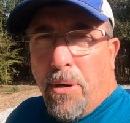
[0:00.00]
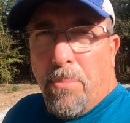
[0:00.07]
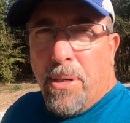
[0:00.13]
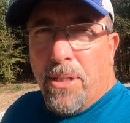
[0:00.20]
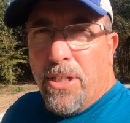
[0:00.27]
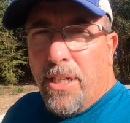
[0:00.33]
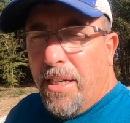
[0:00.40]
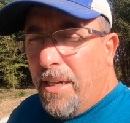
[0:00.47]
pretty
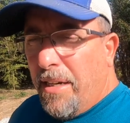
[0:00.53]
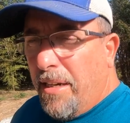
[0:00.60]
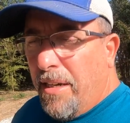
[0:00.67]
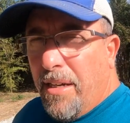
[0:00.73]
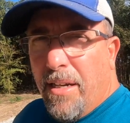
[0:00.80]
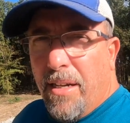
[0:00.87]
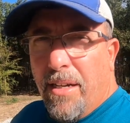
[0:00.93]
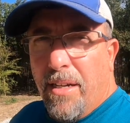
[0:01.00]
much it,
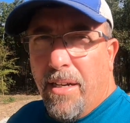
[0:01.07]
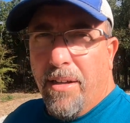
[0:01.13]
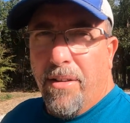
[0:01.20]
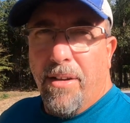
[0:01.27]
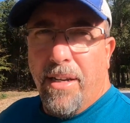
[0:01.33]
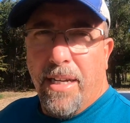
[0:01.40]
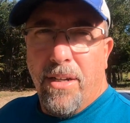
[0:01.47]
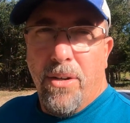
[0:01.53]

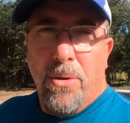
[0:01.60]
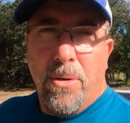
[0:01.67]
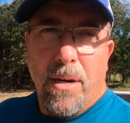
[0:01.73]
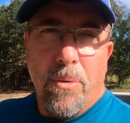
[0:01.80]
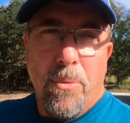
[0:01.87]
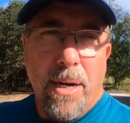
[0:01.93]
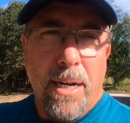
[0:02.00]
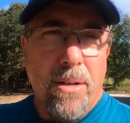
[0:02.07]
other than
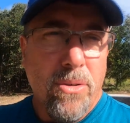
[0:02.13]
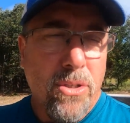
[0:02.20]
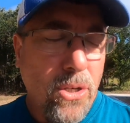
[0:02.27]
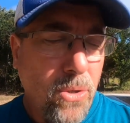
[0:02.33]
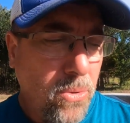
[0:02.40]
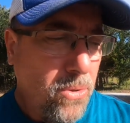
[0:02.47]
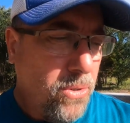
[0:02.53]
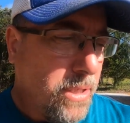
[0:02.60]
doing our regular
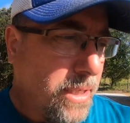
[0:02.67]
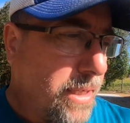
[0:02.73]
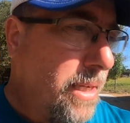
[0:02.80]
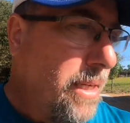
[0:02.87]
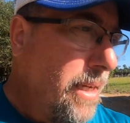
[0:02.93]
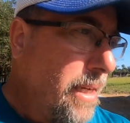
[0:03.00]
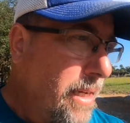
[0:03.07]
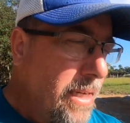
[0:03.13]
chores and
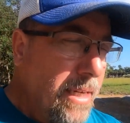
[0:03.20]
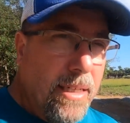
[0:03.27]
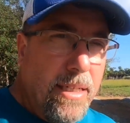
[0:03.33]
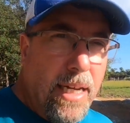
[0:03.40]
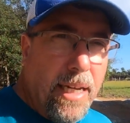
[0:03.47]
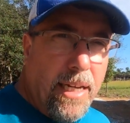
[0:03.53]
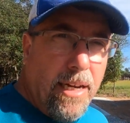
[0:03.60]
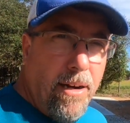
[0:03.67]

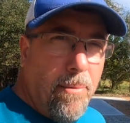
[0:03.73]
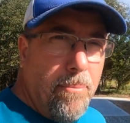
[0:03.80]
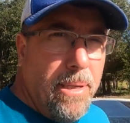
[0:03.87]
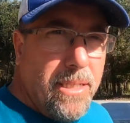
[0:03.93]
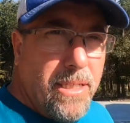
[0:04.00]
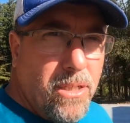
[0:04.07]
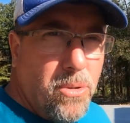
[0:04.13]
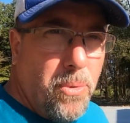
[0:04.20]
taking care of
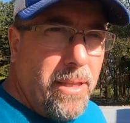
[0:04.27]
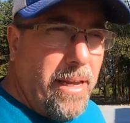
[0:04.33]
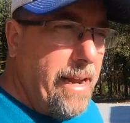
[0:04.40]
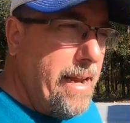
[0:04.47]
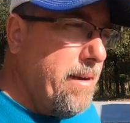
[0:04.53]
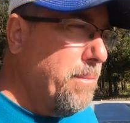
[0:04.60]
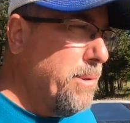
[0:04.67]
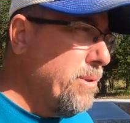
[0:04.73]
business with the
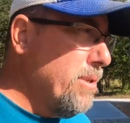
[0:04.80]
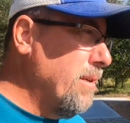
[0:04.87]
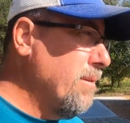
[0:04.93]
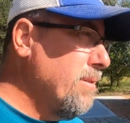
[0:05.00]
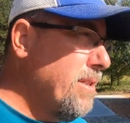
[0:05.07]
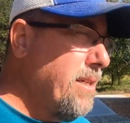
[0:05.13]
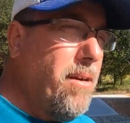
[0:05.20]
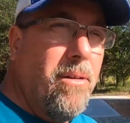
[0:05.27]
animals.
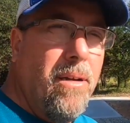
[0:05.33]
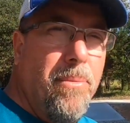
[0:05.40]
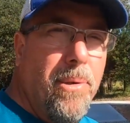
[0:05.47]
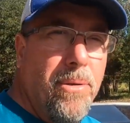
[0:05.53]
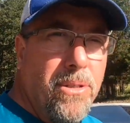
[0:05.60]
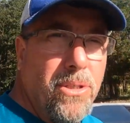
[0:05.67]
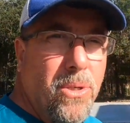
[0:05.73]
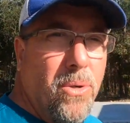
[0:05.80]
Y'all come
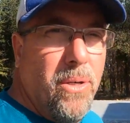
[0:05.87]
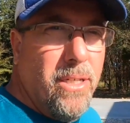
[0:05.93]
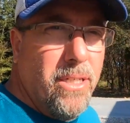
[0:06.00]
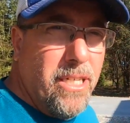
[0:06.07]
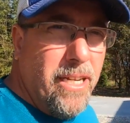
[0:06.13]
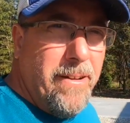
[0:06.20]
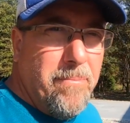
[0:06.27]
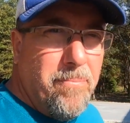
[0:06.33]
on and join
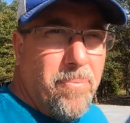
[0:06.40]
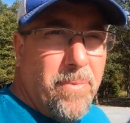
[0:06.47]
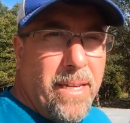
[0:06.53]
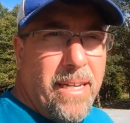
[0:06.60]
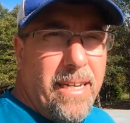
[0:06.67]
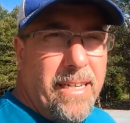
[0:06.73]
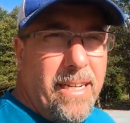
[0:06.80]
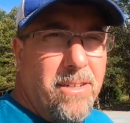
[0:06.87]
us,
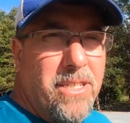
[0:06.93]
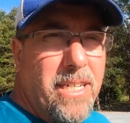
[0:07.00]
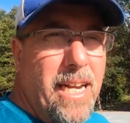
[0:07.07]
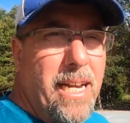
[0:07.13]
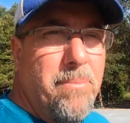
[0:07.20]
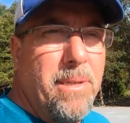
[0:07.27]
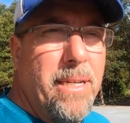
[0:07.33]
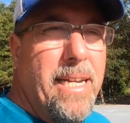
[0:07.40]
and y'all
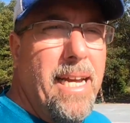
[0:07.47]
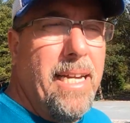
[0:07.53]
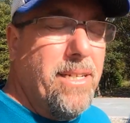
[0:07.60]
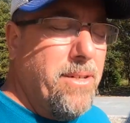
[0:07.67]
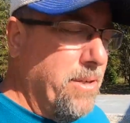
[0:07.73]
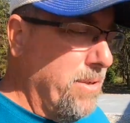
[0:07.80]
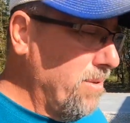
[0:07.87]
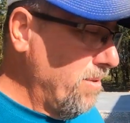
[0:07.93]
stay up to
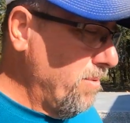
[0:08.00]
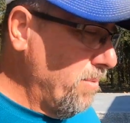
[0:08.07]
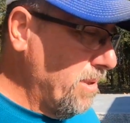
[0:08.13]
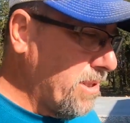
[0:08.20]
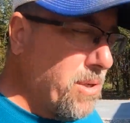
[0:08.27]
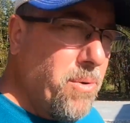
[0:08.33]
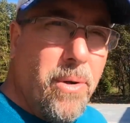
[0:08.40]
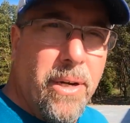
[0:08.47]
date to
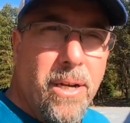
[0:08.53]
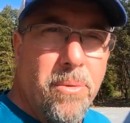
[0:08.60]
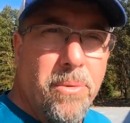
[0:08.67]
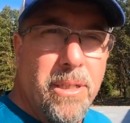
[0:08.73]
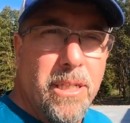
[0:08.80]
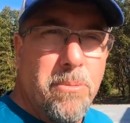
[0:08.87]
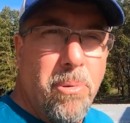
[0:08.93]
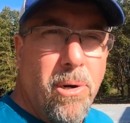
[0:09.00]
what's going on
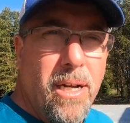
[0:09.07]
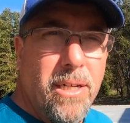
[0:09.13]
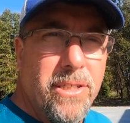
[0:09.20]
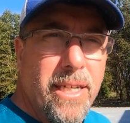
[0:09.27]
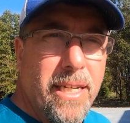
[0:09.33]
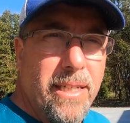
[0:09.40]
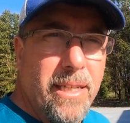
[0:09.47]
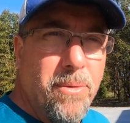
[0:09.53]
with this
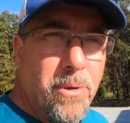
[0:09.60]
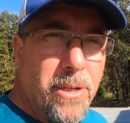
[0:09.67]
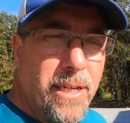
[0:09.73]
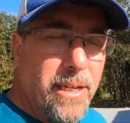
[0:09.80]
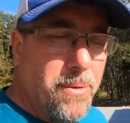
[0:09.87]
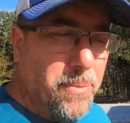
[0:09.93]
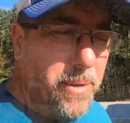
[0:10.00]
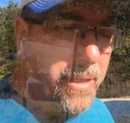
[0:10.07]
project that we're dealing